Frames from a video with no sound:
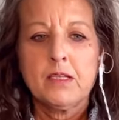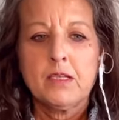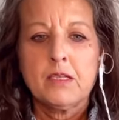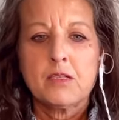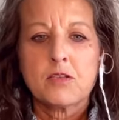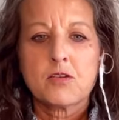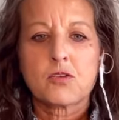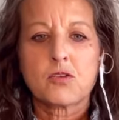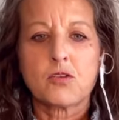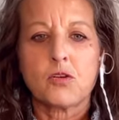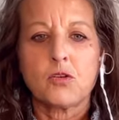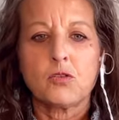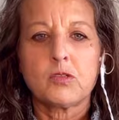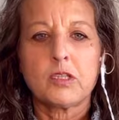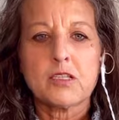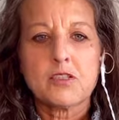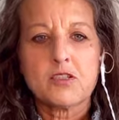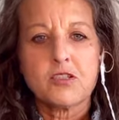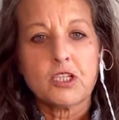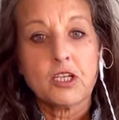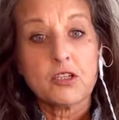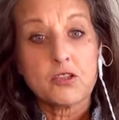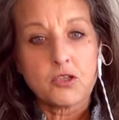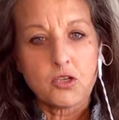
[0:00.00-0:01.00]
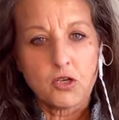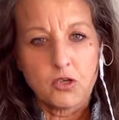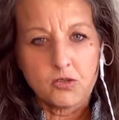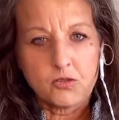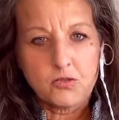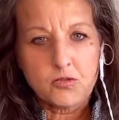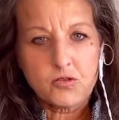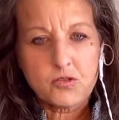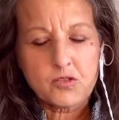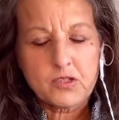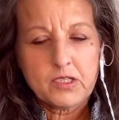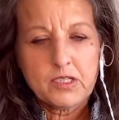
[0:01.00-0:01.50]
So let's look at
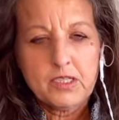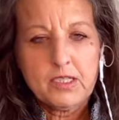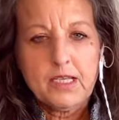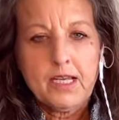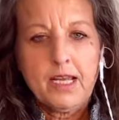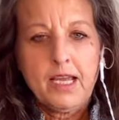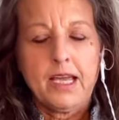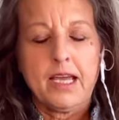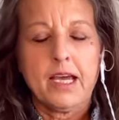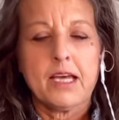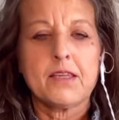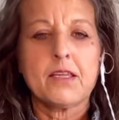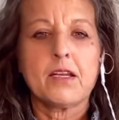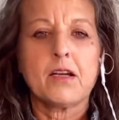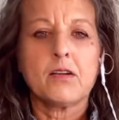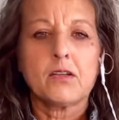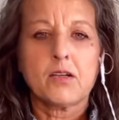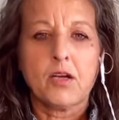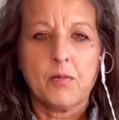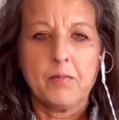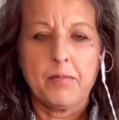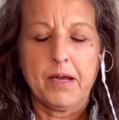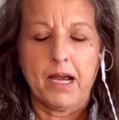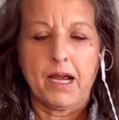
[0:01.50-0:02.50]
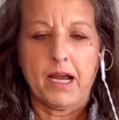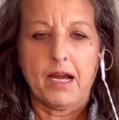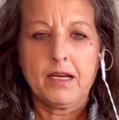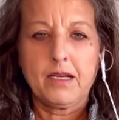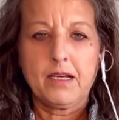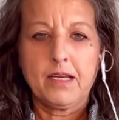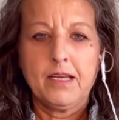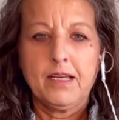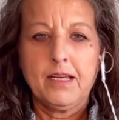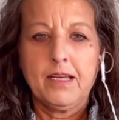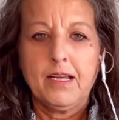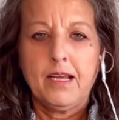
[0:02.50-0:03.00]
those, and then I'll come back,
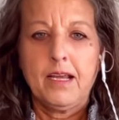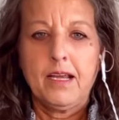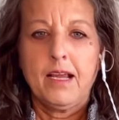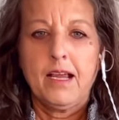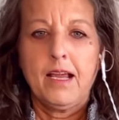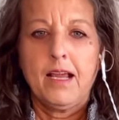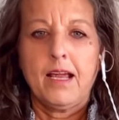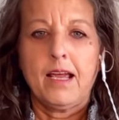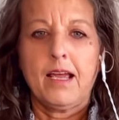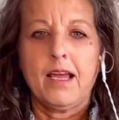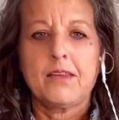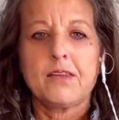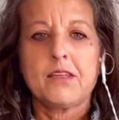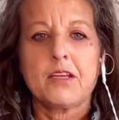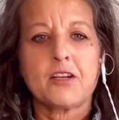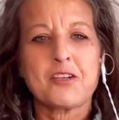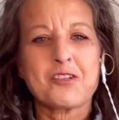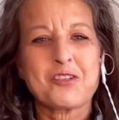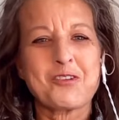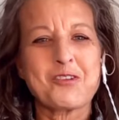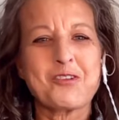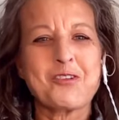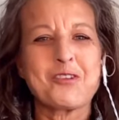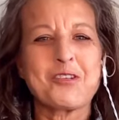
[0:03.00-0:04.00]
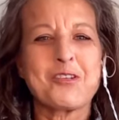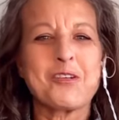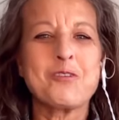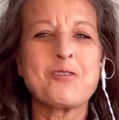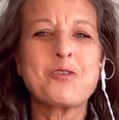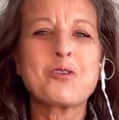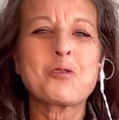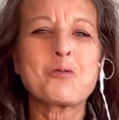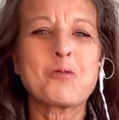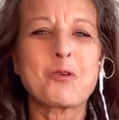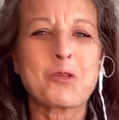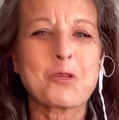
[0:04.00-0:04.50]
and then I'll show you the
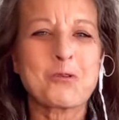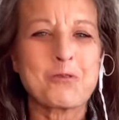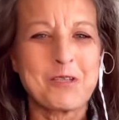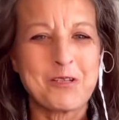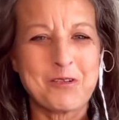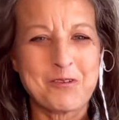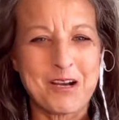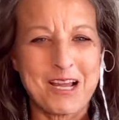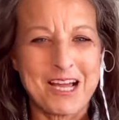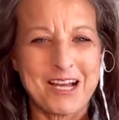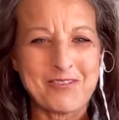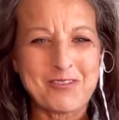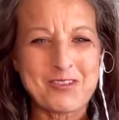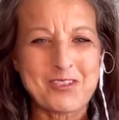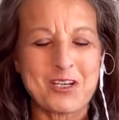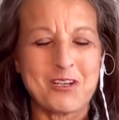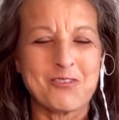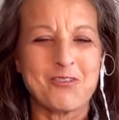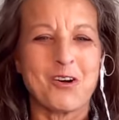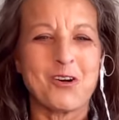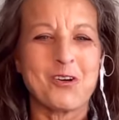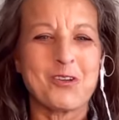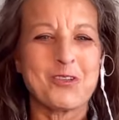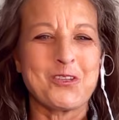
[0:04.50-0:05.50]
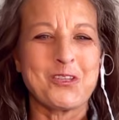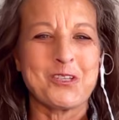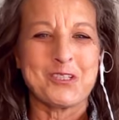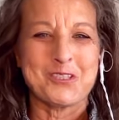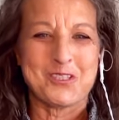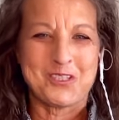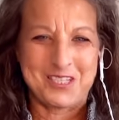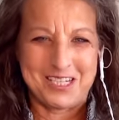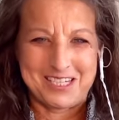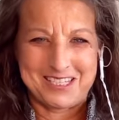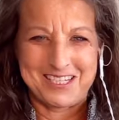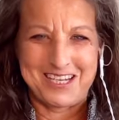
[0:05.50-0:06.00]
usual three graphs of all the
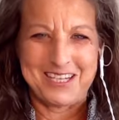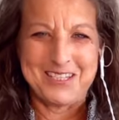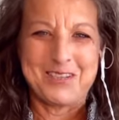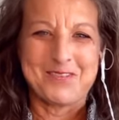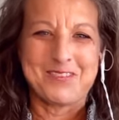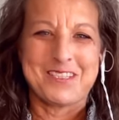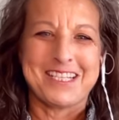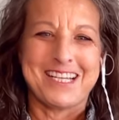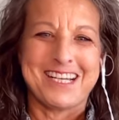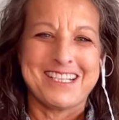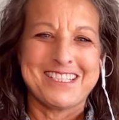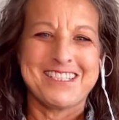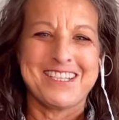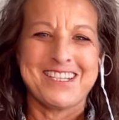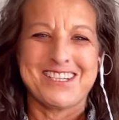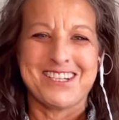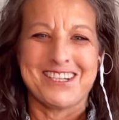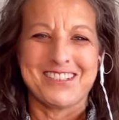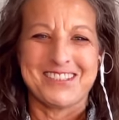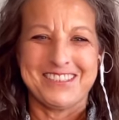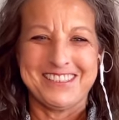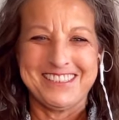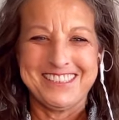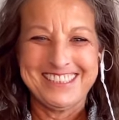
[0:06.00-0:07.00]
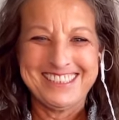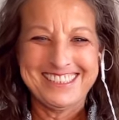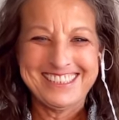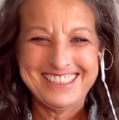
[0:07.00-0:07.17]
six items against each other.